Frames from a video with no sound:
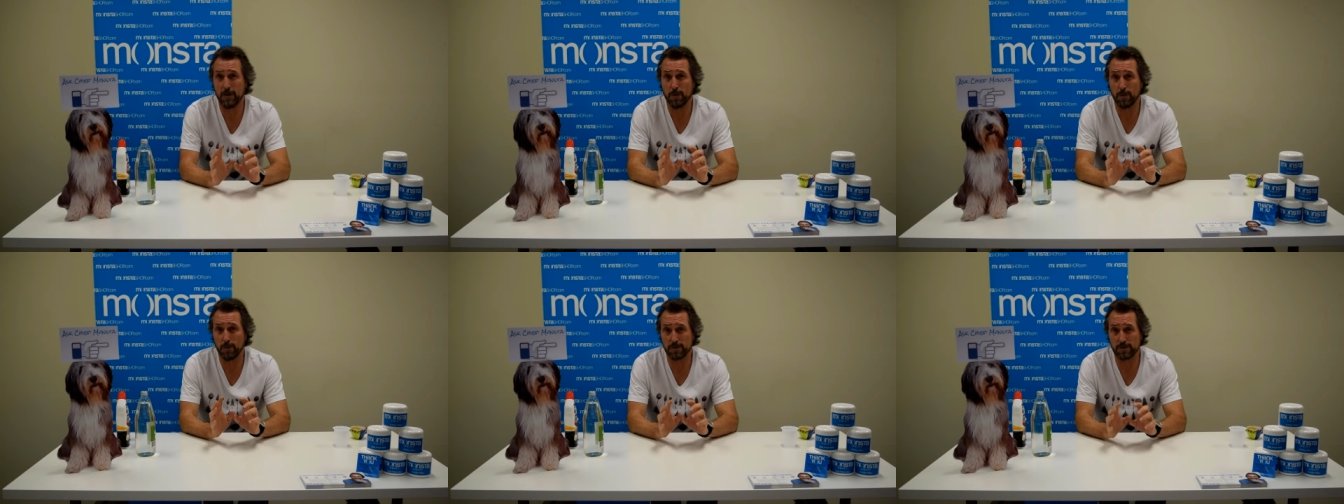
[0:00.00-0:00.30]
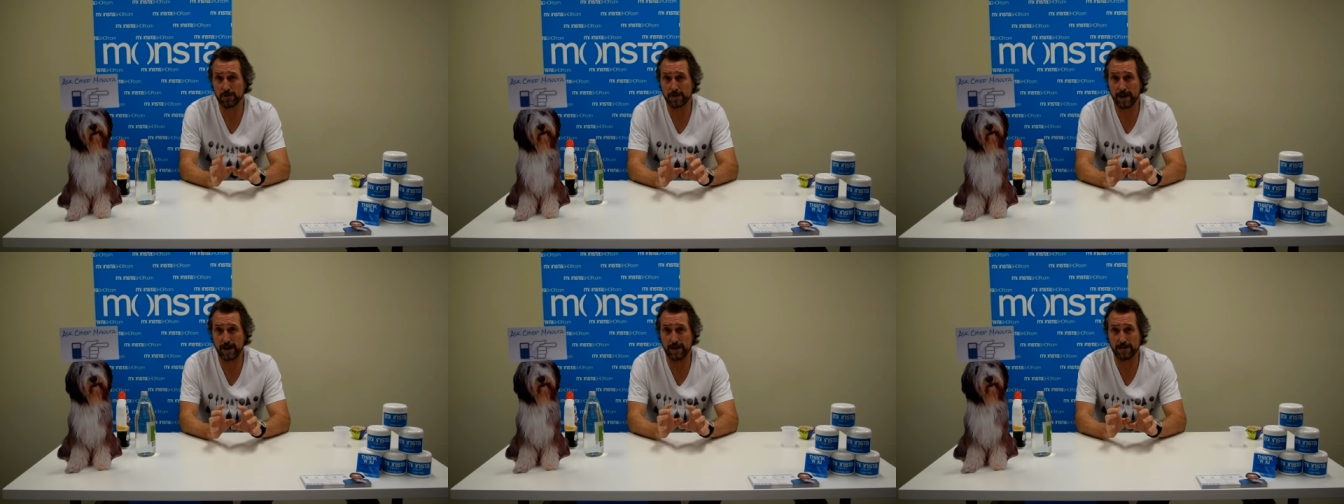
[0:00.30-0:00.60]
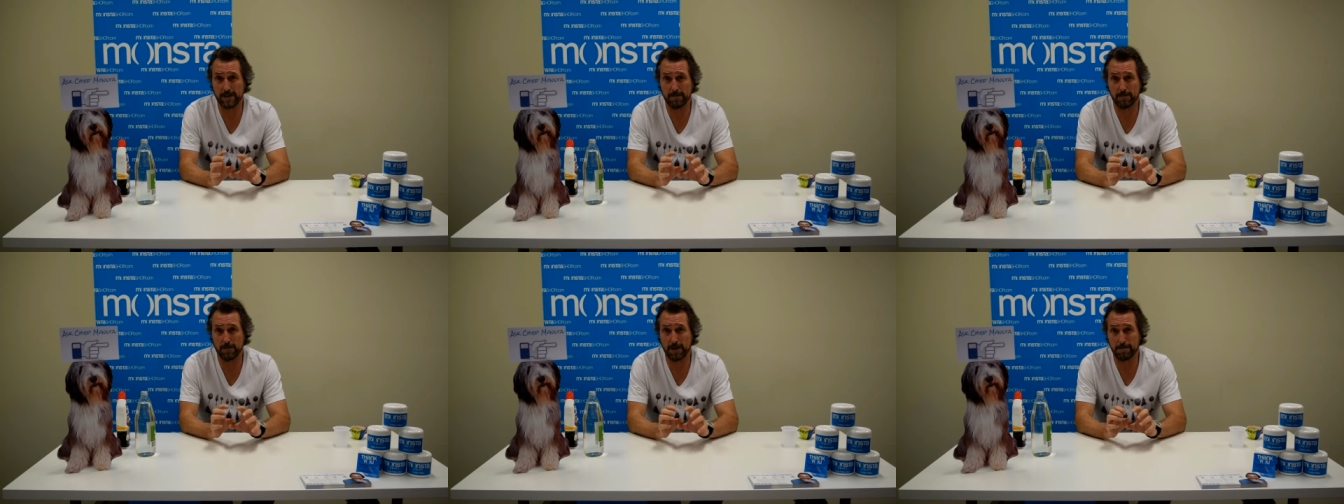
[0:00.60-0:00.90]
or stones
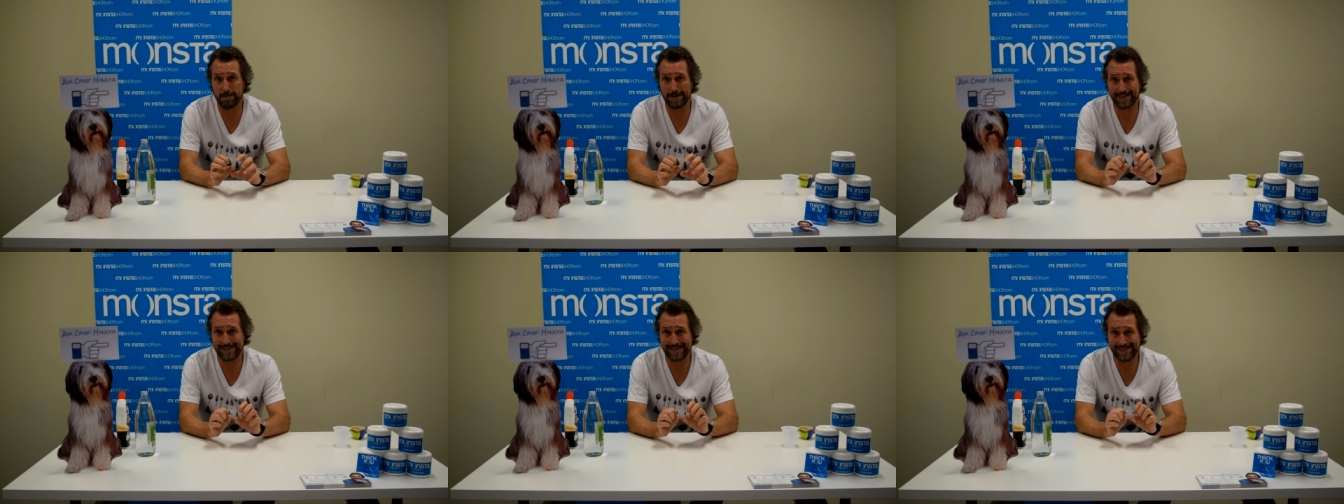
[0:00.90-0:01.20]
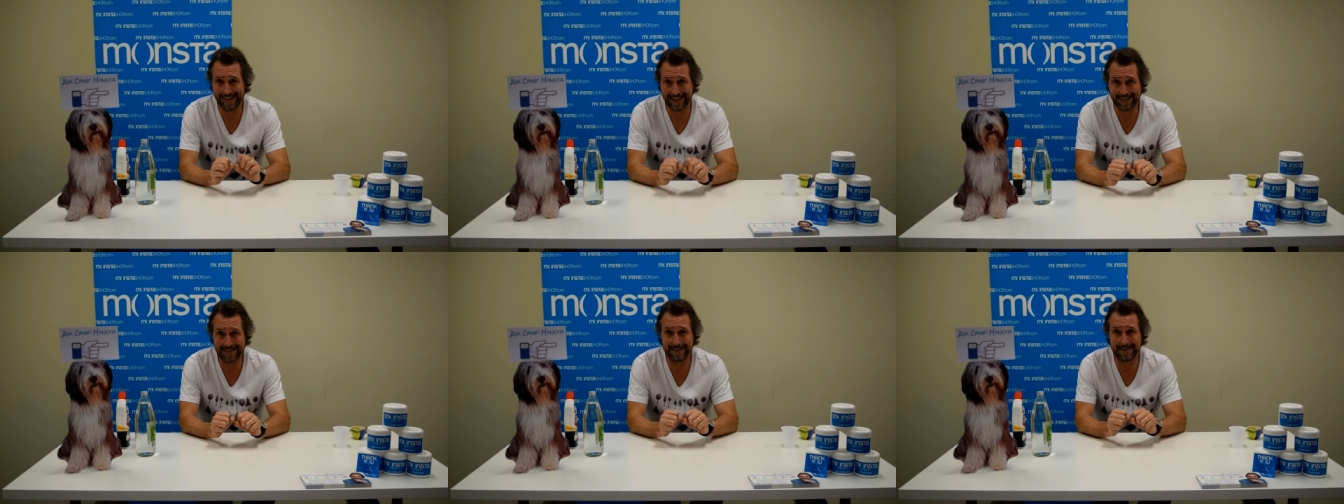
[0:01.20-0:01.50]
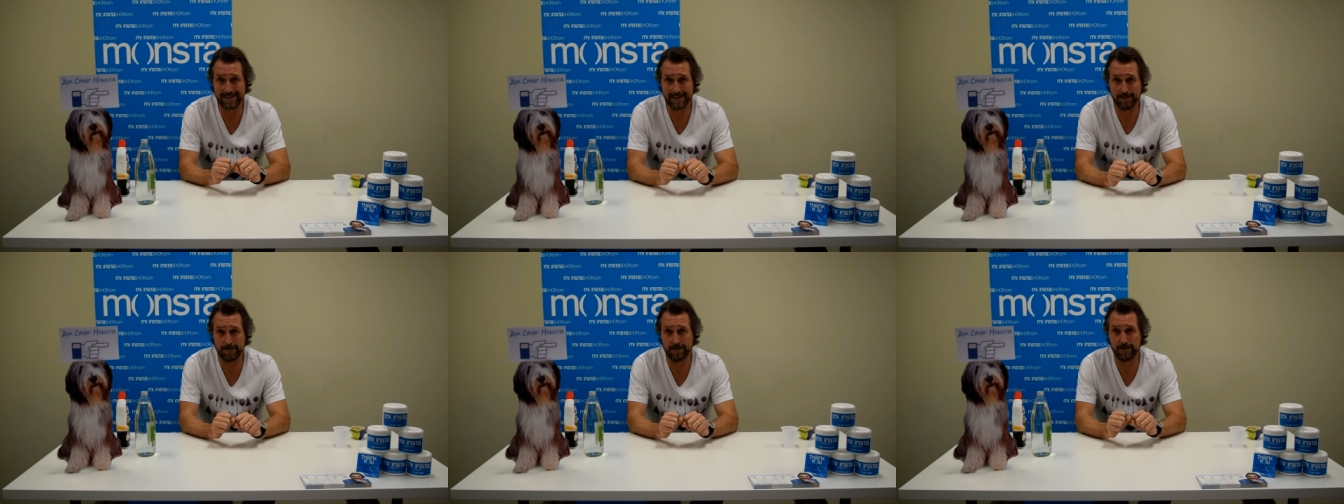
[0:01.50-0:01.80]
that might be
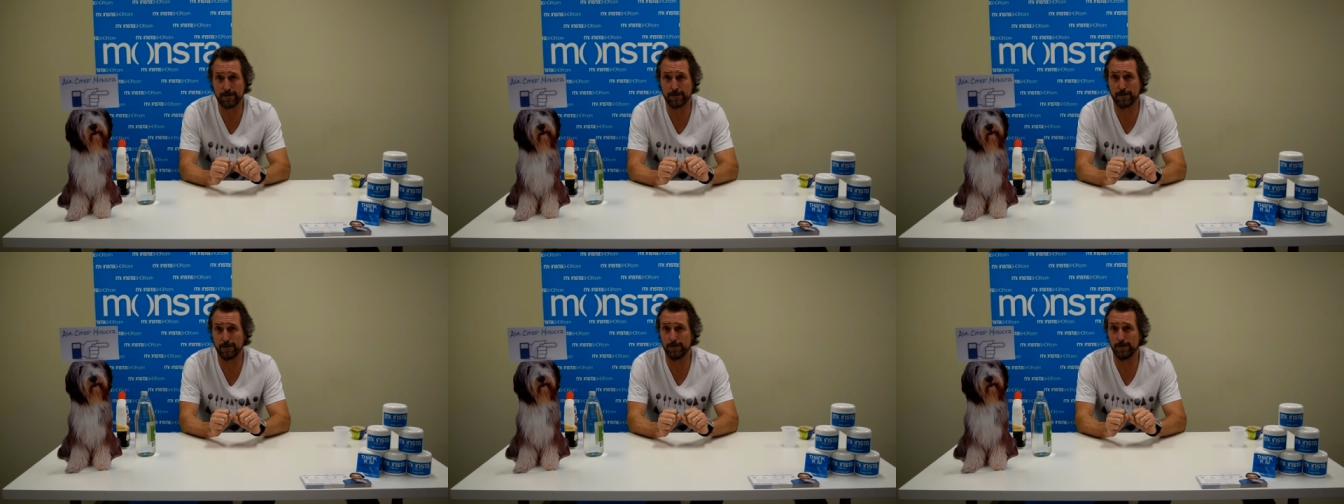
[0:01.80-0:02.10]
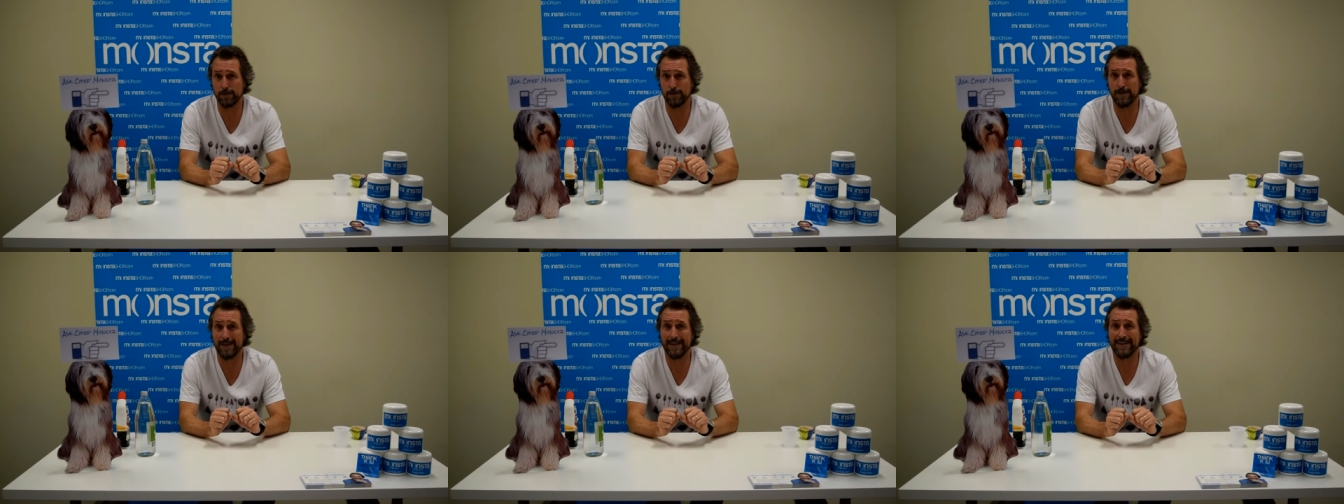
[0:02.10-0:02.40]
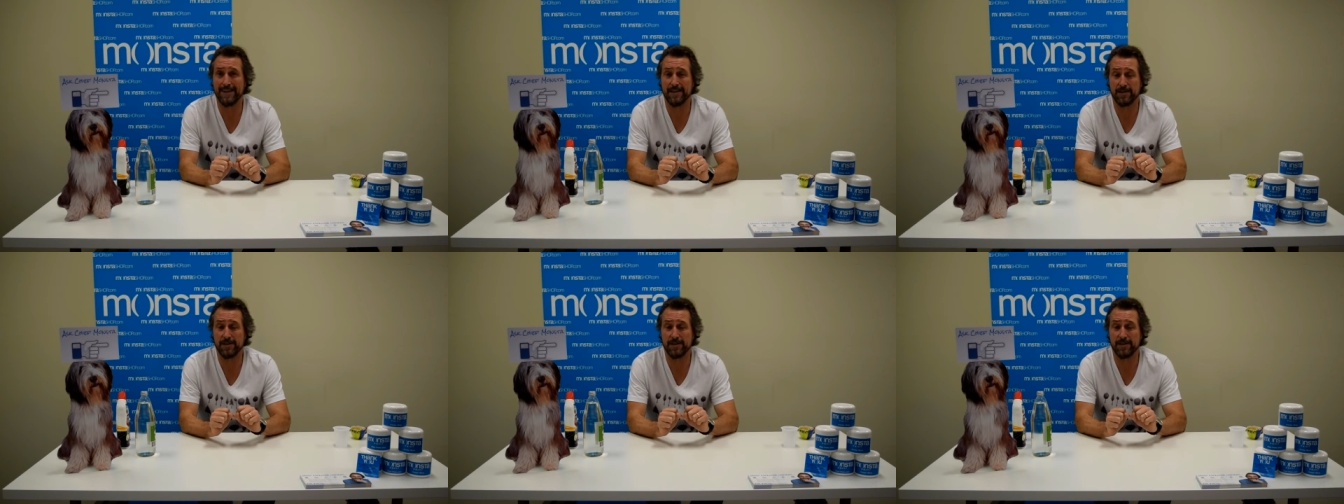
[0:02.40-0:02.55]
sensitive to